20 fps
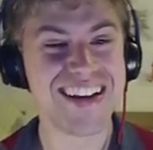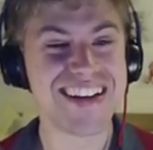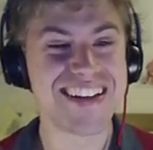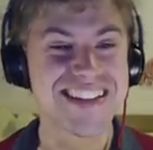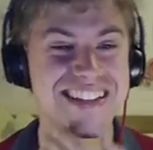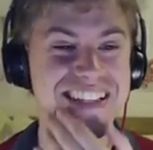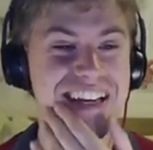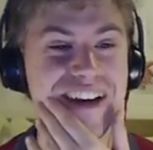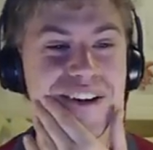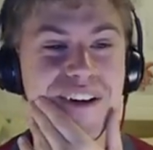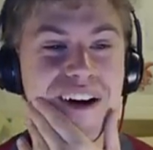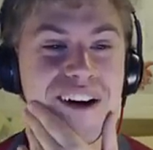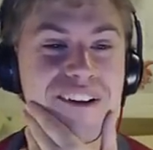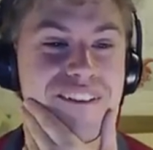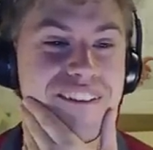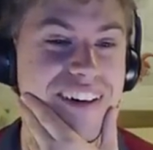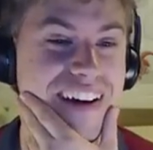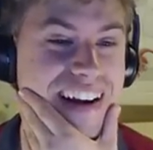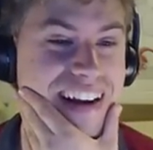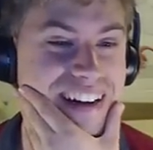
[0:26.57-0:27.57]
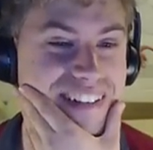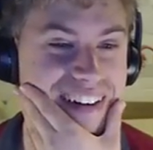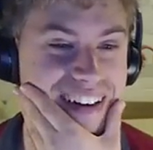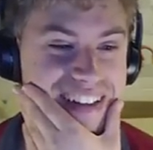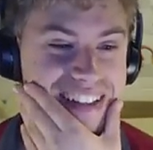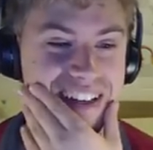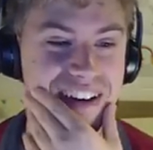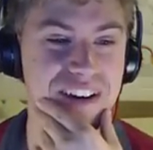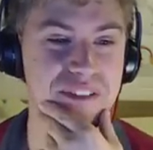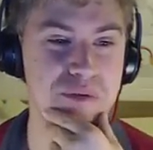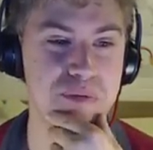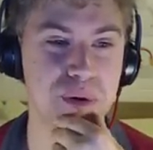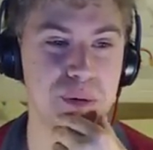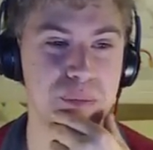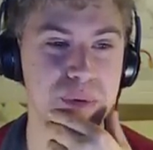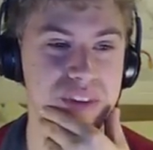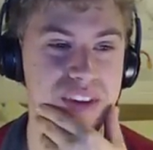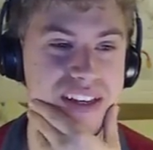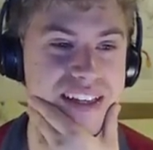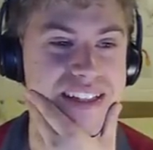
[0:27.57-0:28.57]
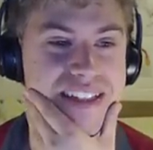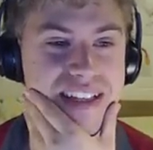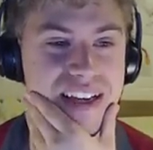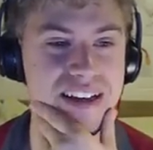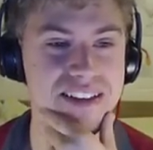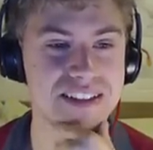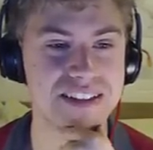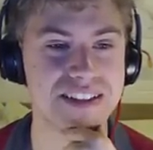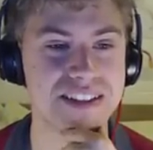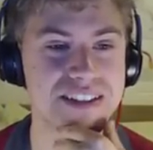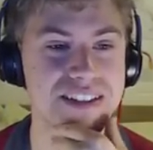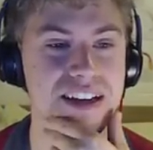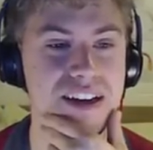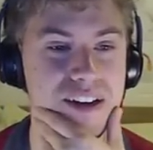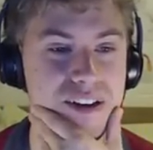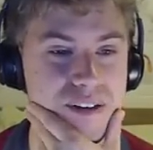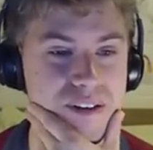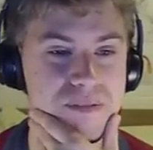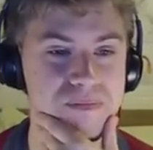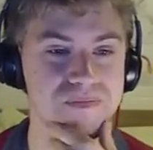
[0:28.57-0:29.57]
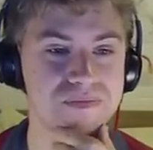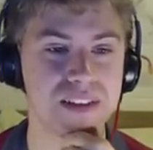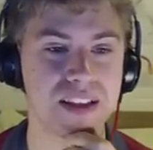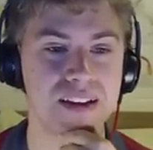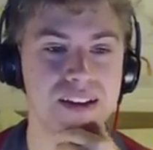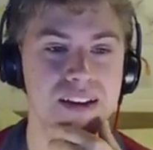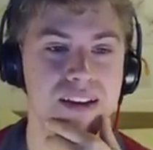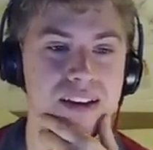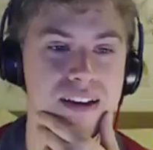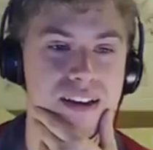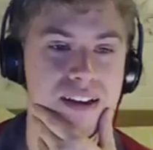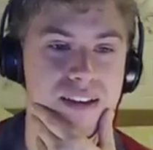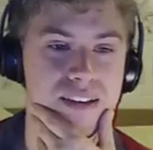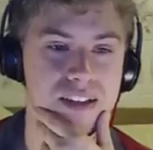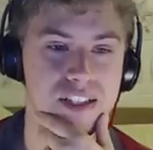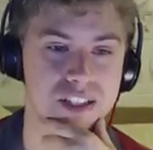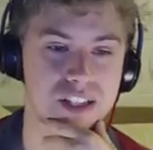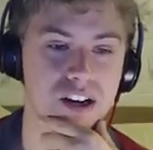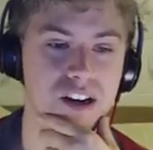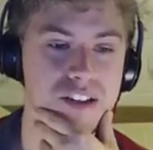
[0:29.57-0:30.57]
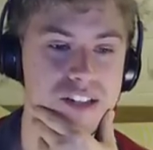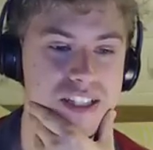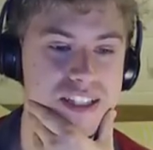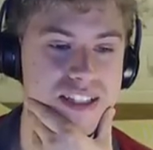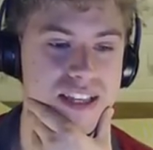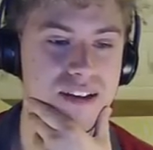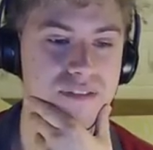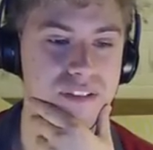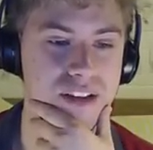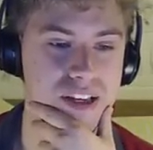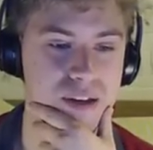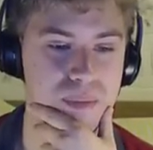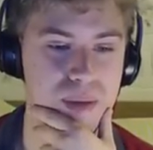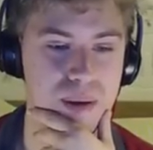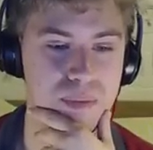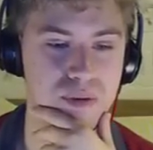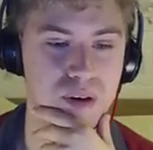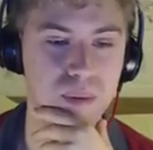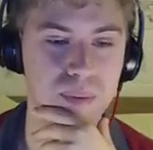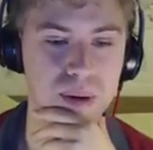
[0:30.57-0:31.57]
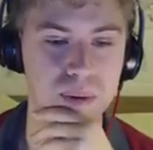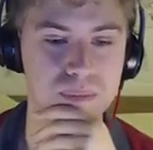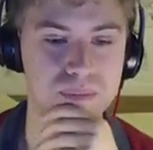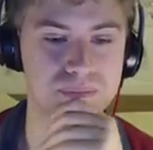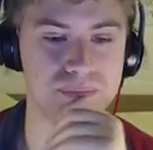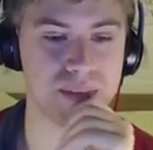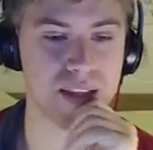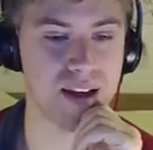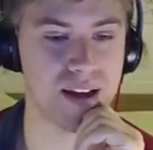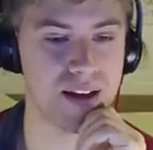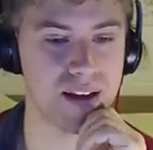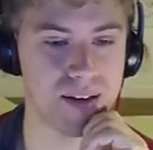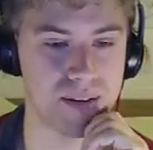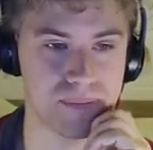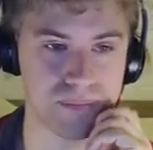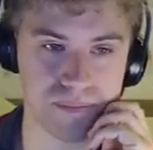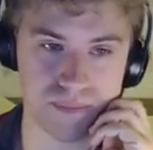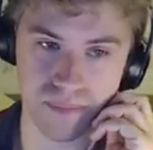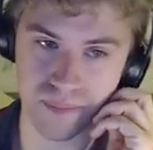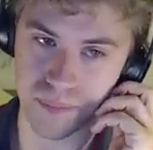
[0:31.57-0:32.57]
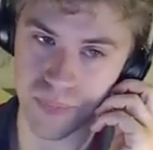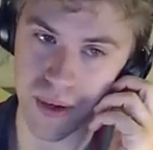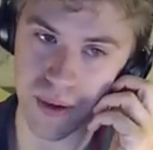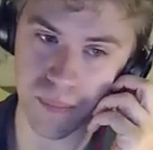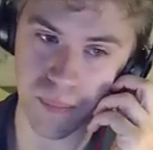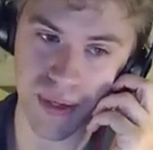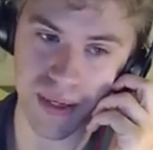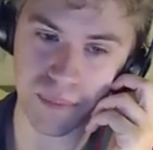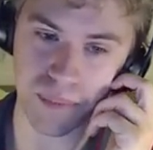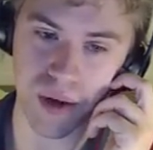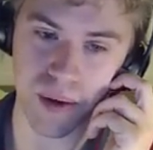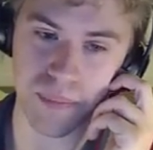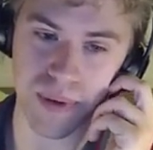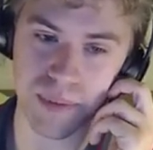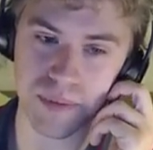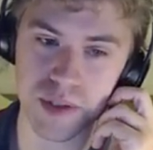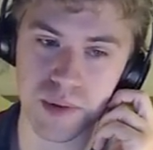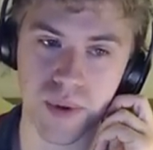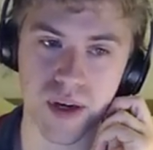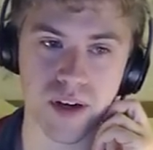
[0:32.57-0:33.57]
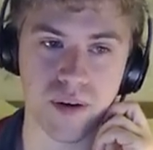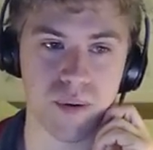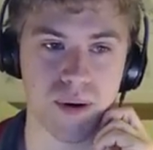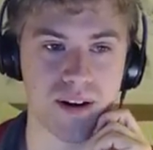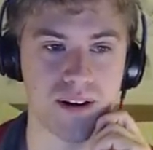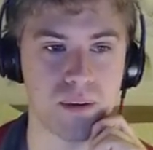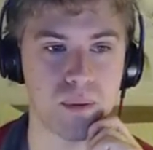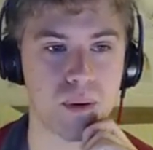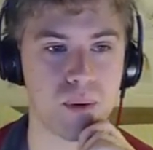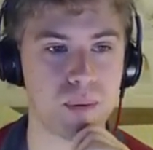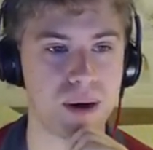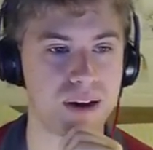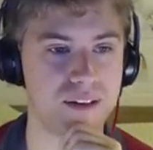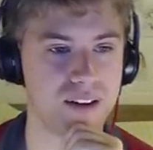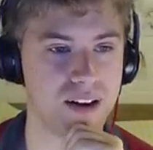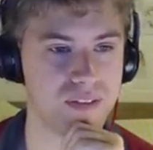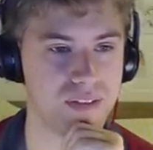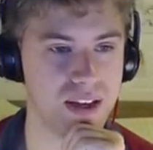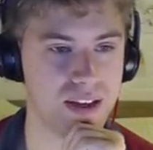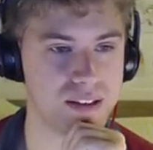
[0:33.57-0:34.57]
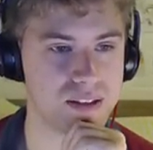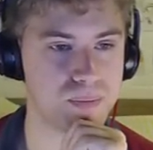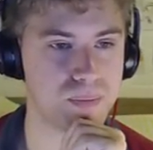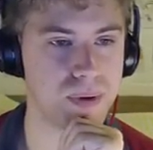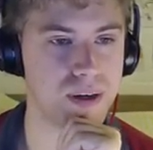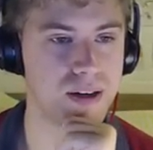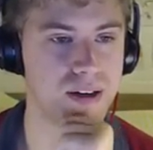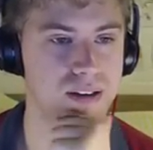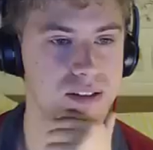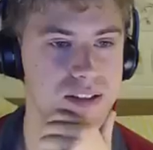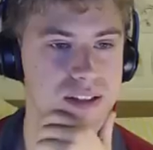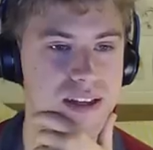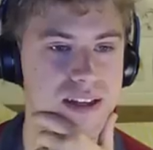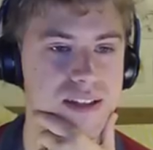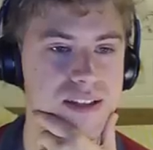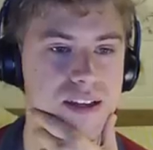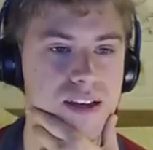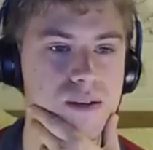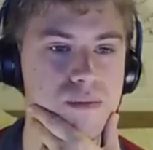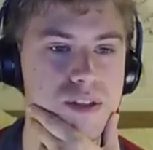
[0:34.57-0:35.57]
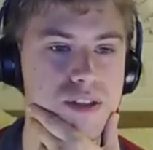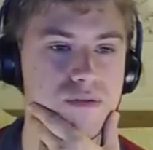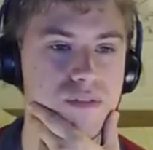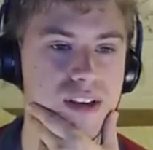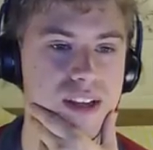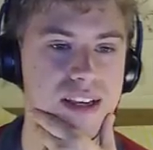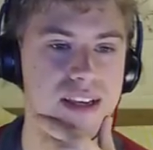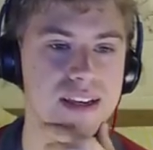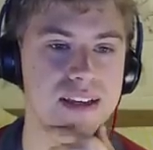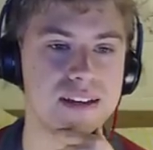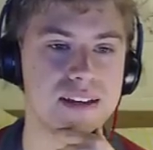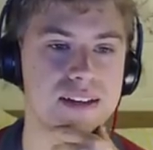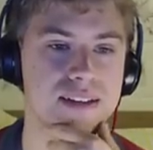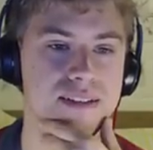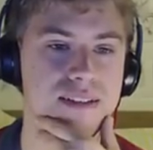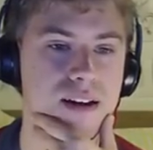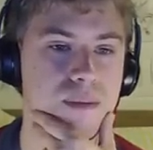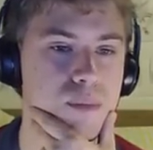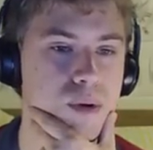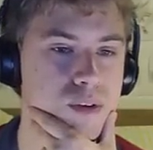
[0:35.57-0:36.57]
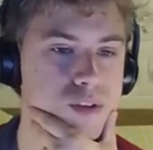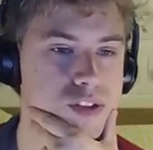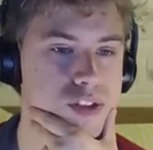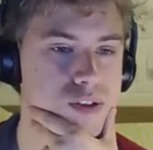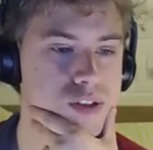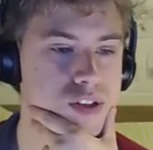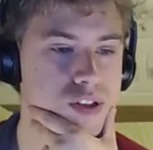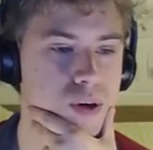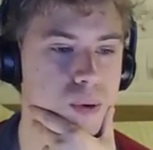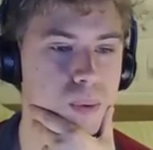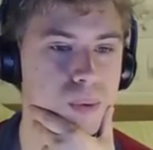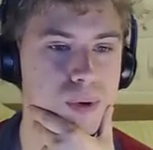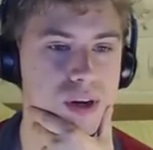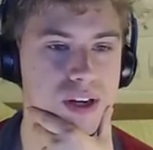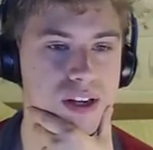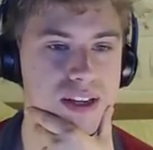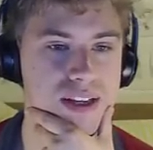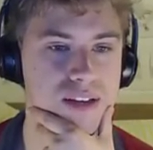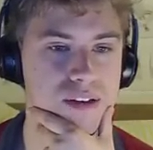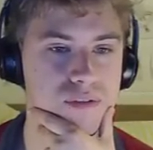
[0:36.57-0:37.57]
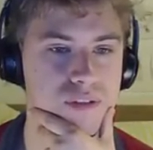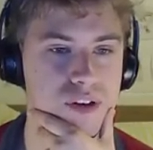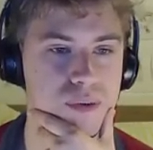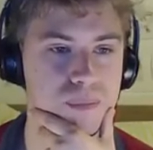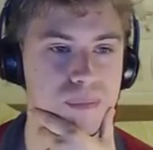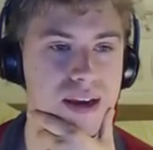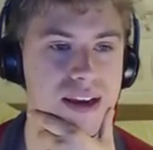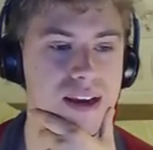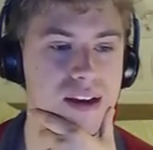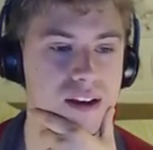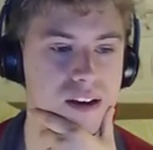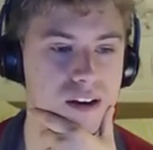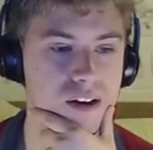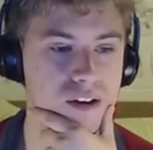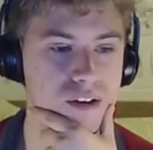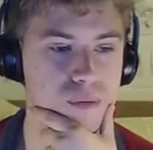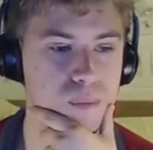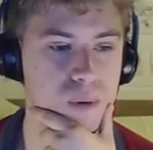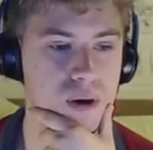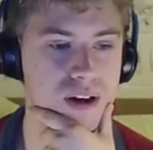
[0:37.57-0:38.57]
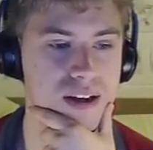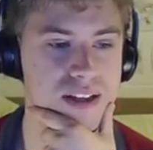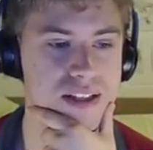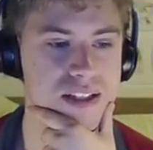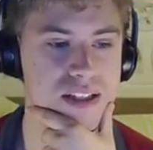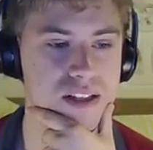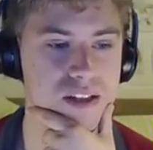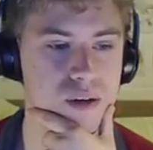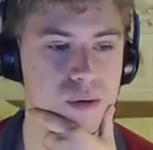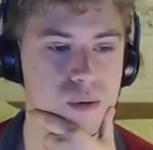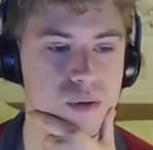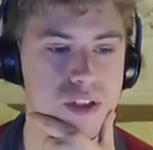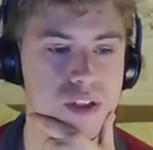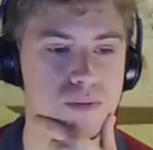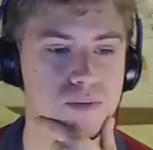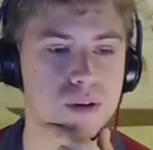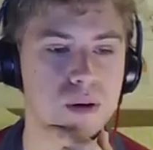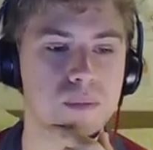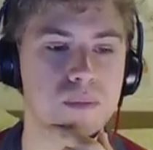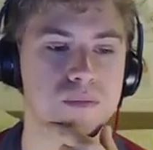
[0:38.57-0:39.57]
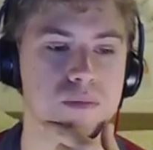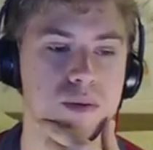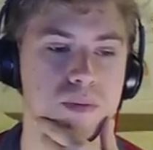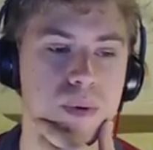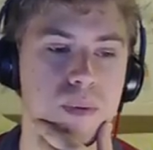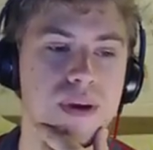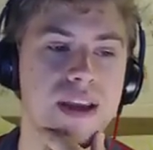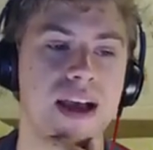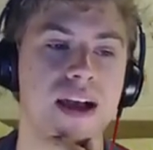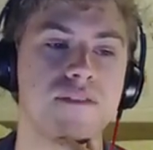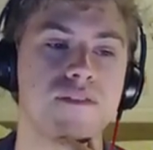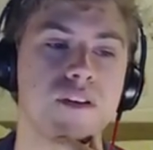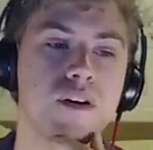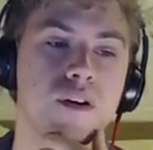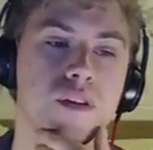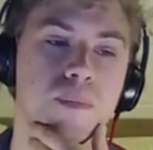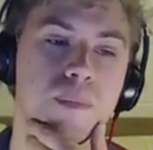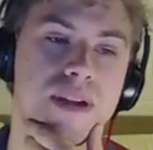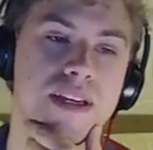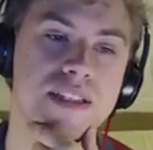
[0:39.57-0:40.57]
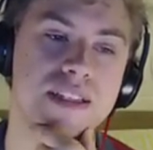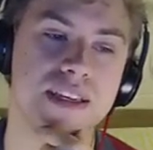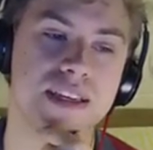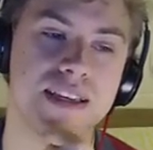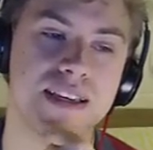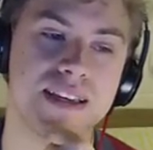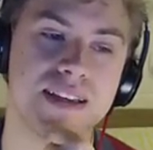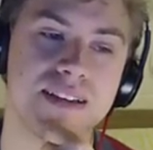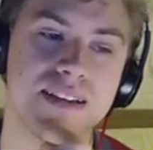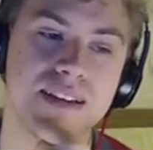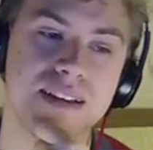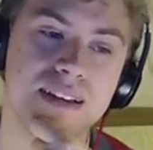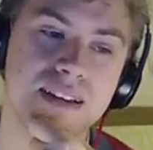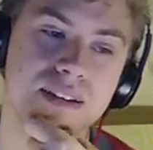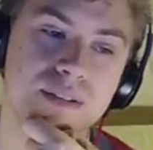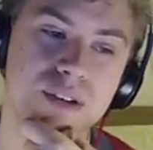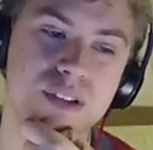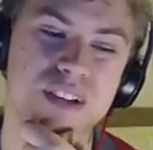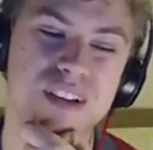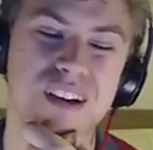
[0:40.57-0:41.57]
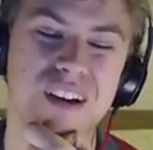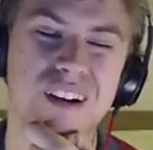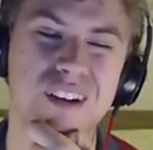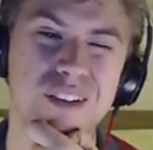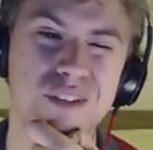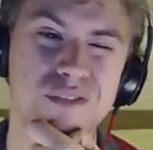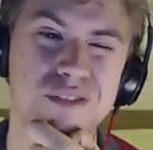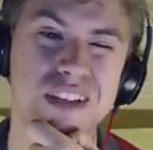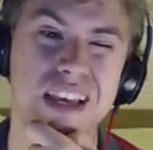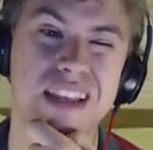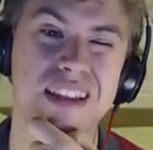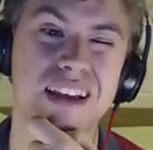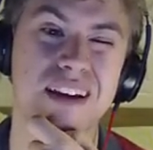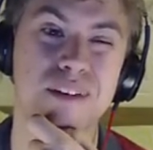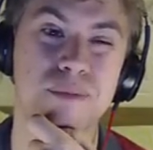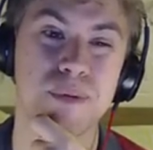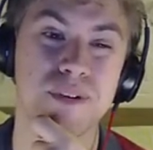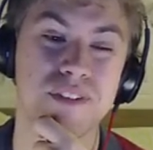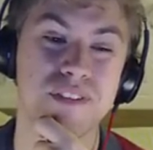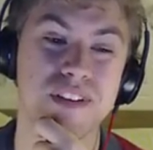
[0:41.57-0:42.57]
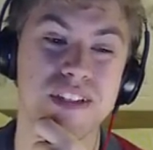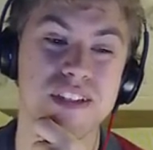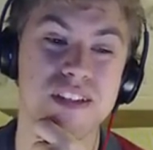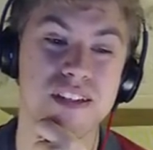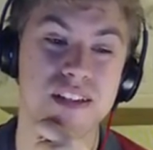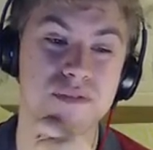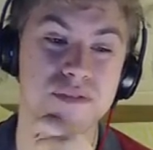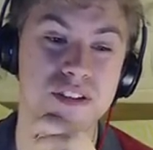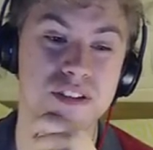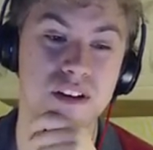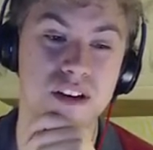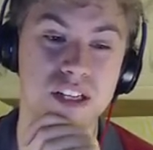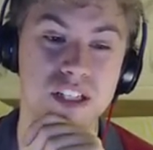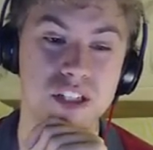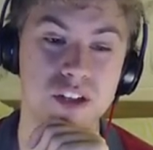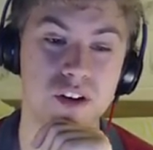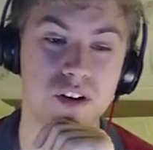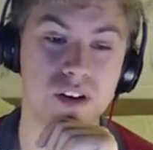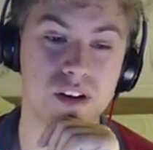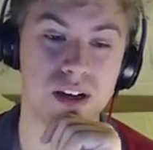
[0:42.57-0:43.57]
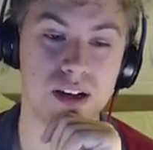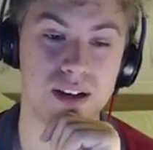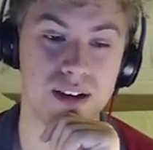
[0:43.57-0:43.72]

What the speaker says: So I really don't have a problem with this. So the chance is definitely going to be a problem, but we might be able to work our way around that. But in terms of lead, I'm not too sure what we're going to lead off. The Mega Gardevoir is going to cause us problems, but we have got the Blissey, which can kind of take that up if it doesn't have Psyshock,